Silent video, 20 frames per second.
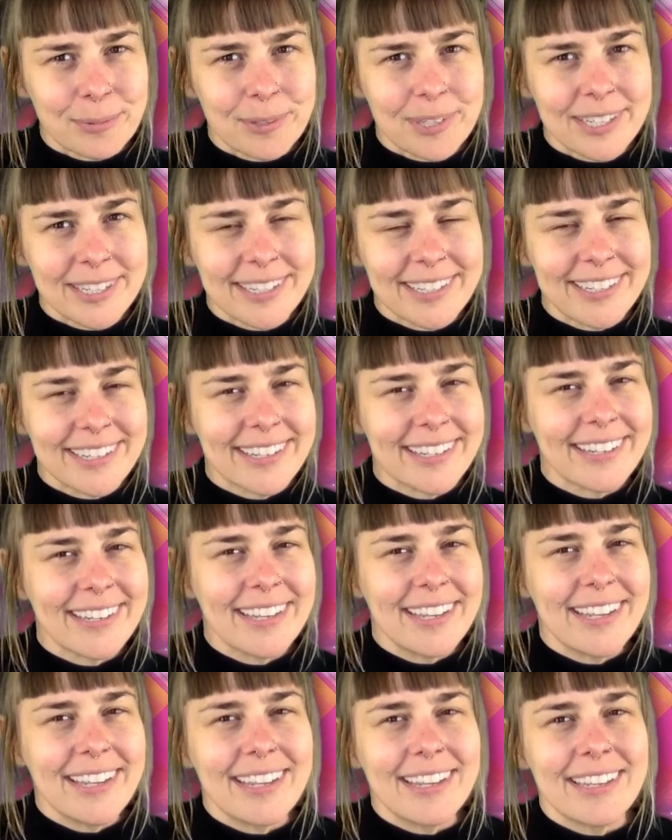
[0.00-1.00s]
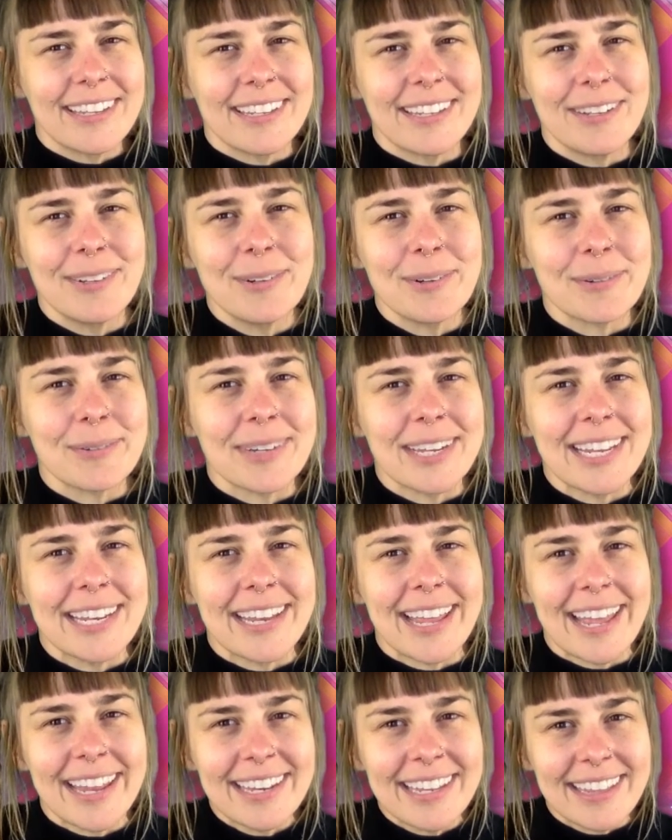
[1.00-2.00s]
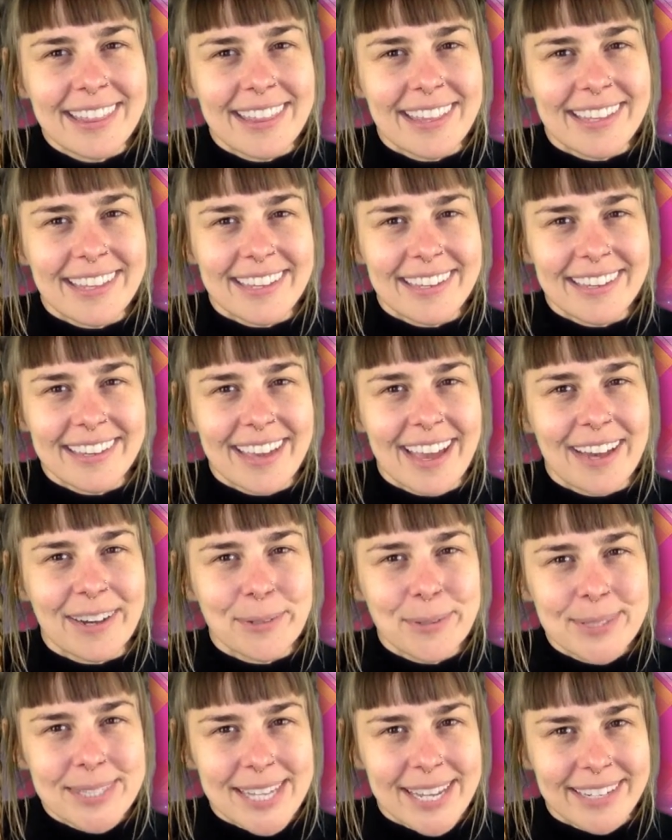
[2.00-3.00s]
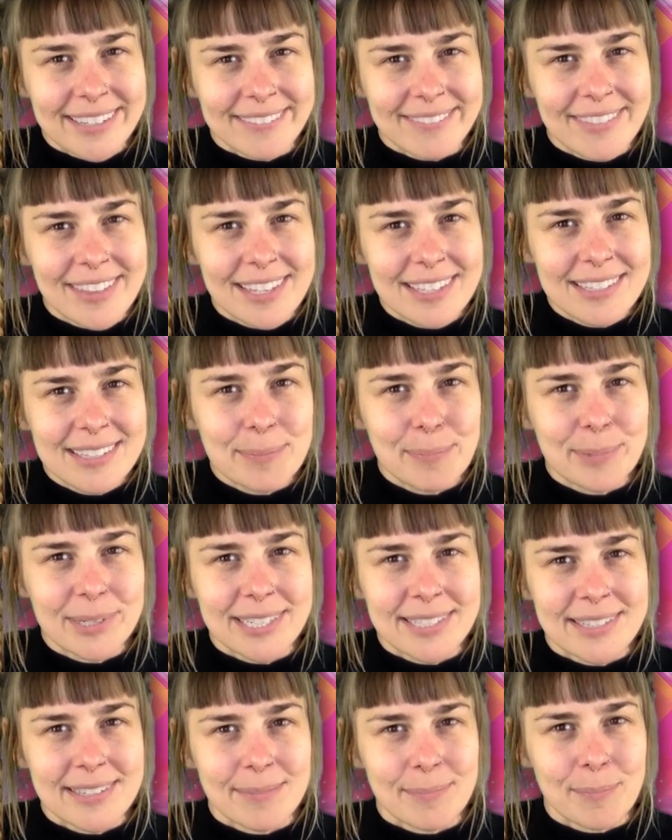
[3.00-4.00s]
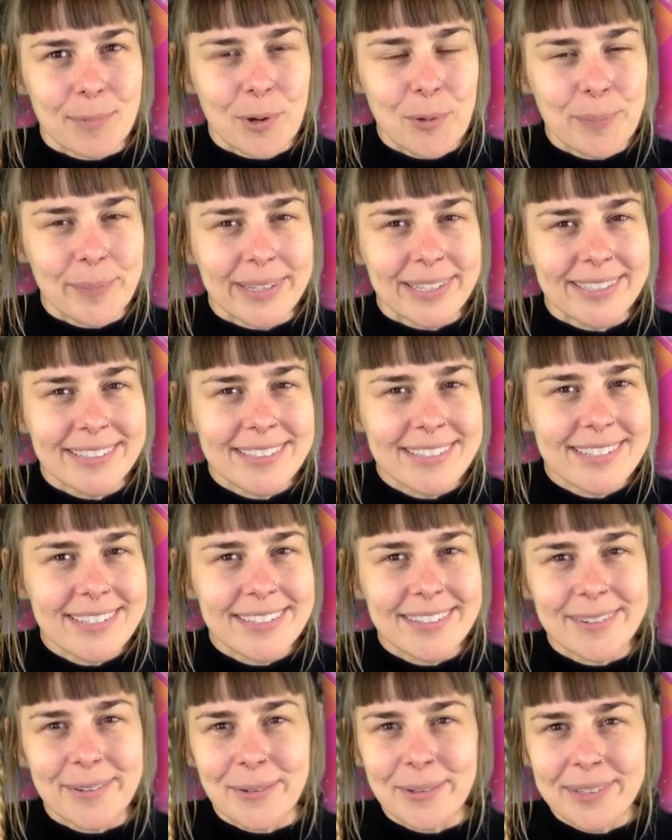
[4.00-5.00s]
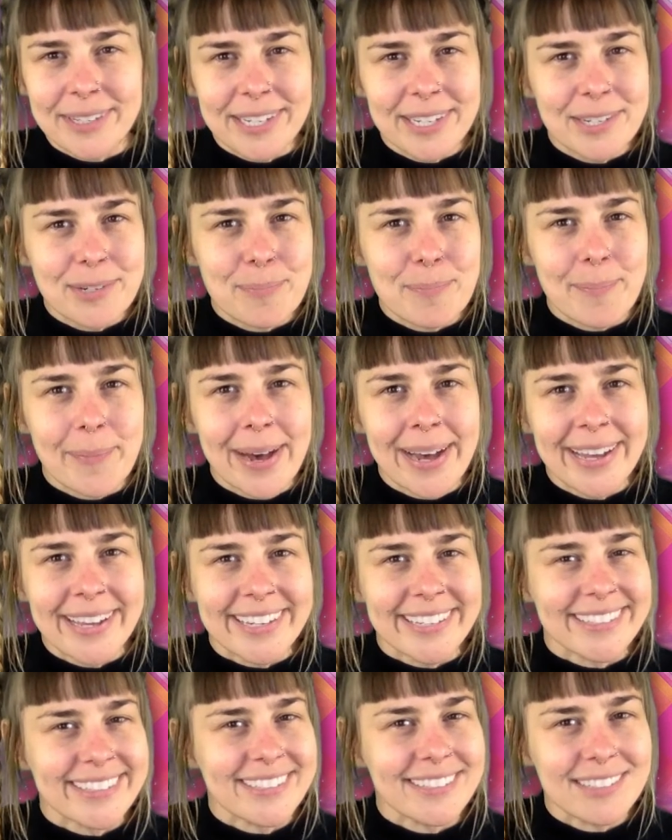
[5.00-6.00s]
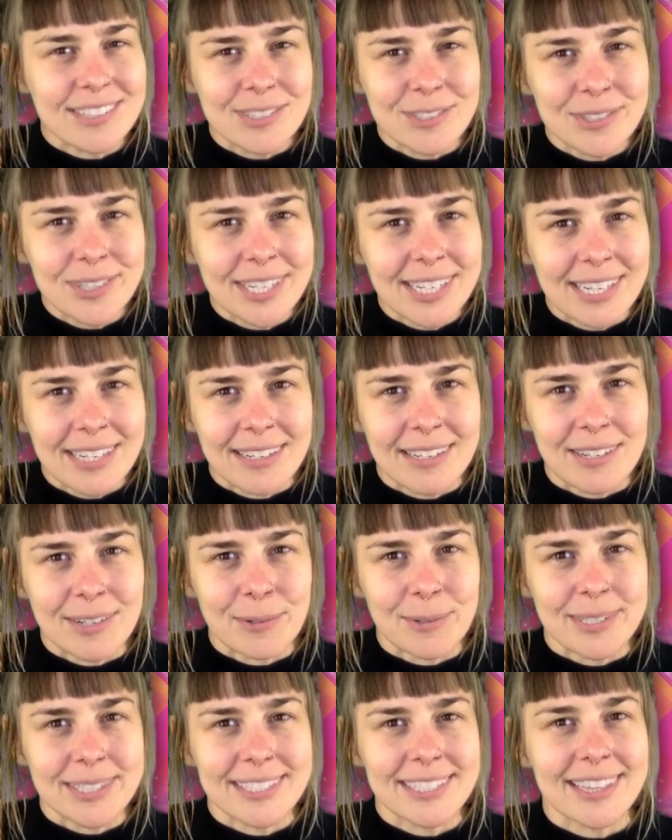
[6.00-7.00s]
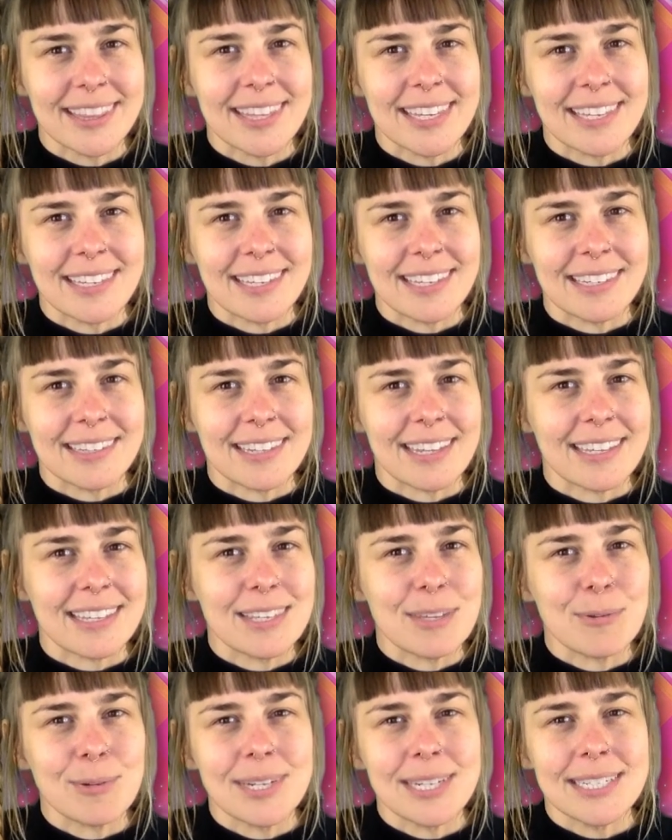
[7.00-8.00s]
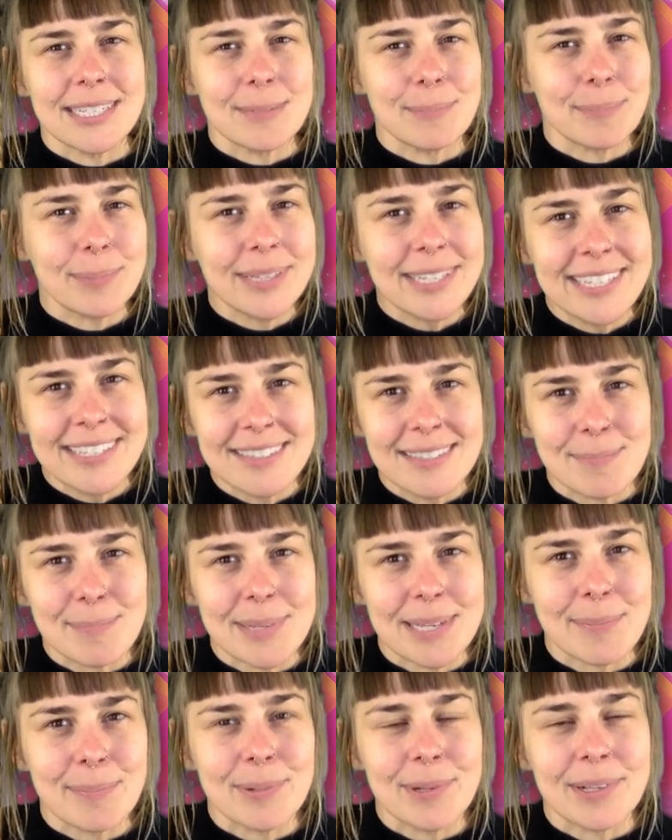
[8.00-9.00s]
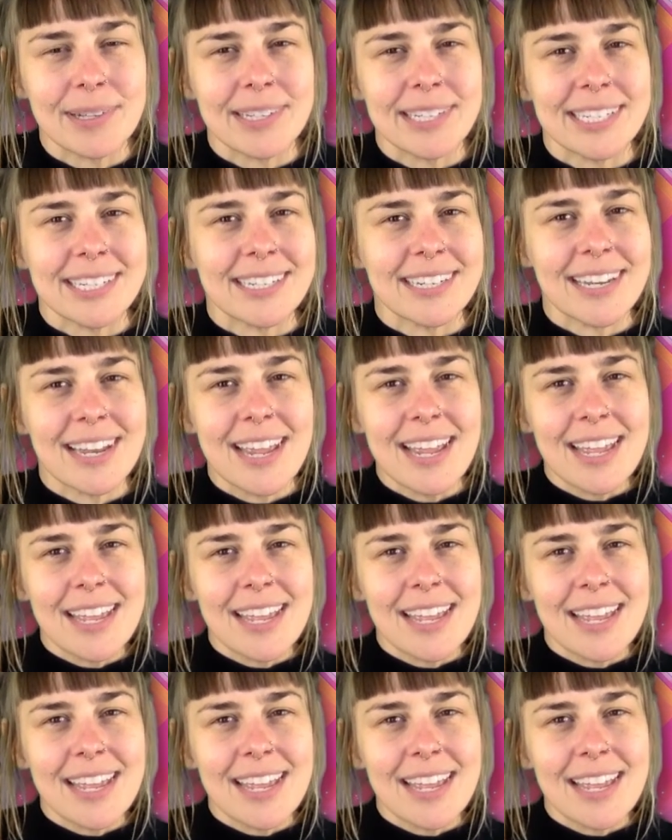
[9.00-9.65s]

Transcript: work. You don't need anything outside of this present moment. Only your mind is tricking you into thinking that you need to please people and